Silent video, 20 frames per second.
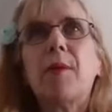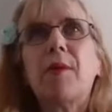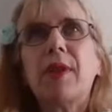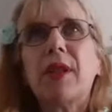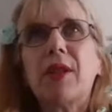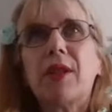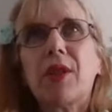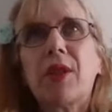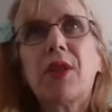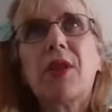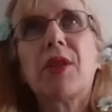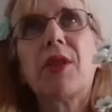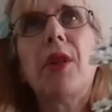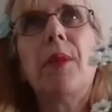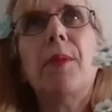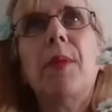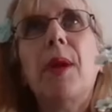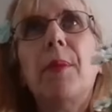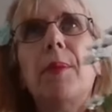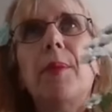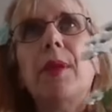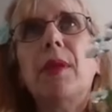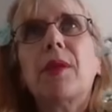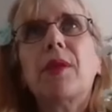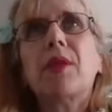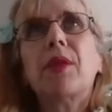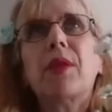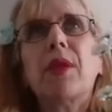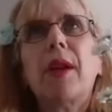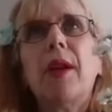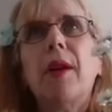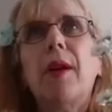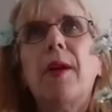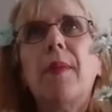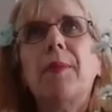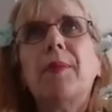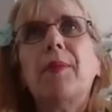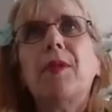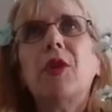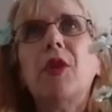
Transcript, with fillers: we're into summer, but um,